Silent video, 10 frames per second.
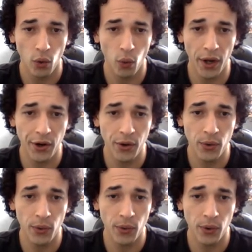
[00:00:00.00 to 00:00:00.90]
When
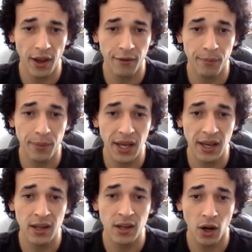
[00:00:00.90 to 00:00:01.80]
you have
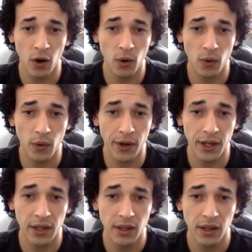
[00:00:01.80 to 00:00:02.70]
big,
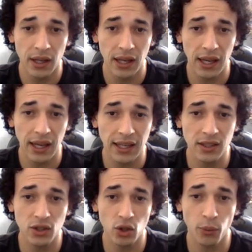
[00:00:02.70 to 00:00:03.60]
ongoing,
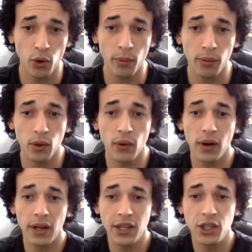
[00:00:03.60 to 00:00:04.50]

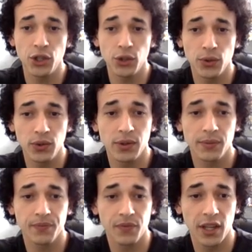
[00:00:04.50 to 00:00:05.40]
insuperable
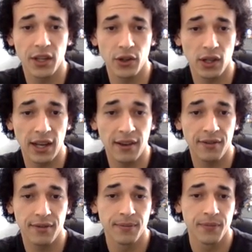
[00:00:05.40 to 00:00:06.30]
issues in your
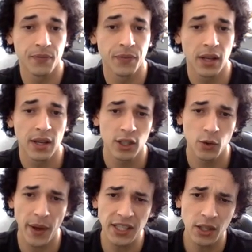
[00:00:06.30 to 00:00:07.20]
life,
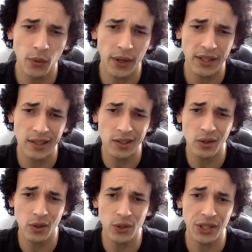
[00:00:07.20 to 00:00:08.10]
especially when this
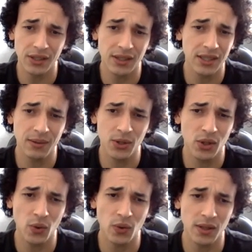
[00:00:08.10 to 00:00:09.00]
solution seems
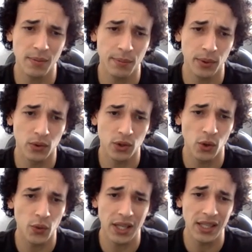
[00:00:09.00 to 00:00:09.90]
so simple,
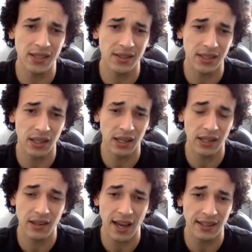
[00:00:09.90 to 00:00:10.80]
so easy,
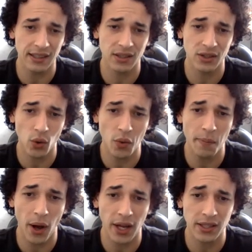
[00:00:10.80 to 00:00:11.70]
and yet so
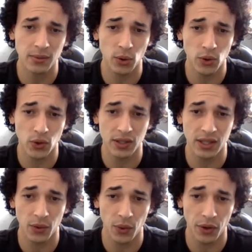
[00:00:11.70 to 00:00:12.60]
impossible to
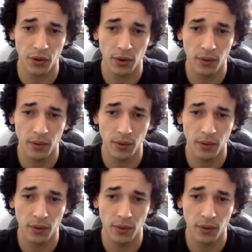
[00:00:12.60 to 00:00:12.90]
stick with,